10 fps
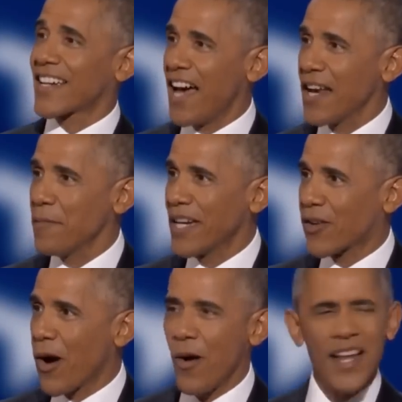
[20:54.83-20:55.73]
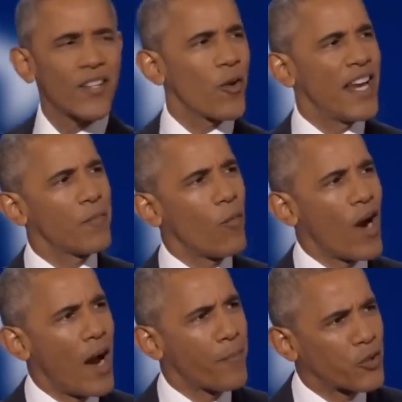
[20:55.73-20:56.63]
the economy grow and creating
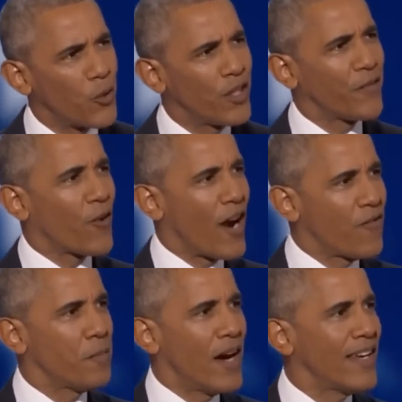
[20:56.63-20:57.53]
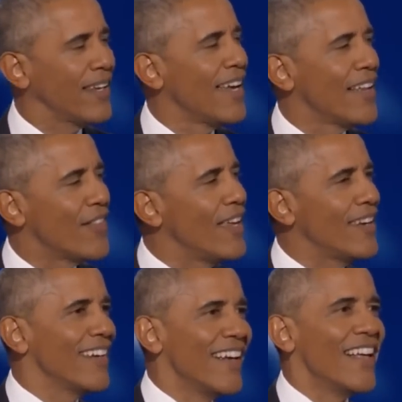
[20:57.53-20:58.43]
more opportunity for everybody,
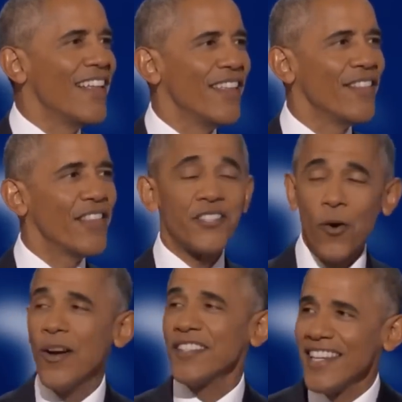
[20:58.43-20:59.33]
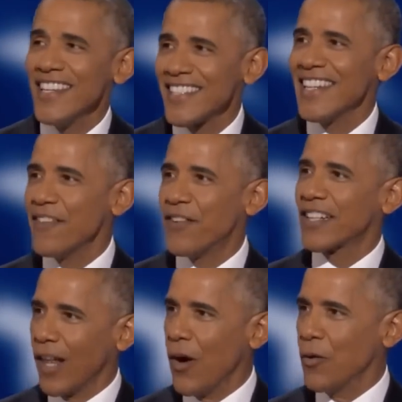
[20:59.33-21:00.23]
then the choice isn't
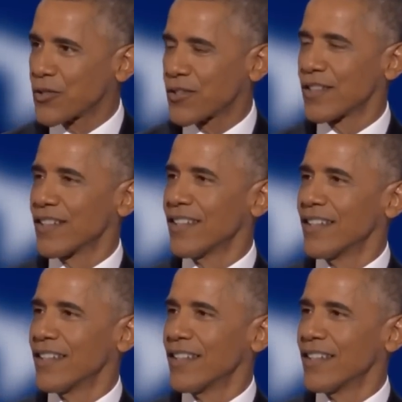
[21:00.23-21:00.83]
even close.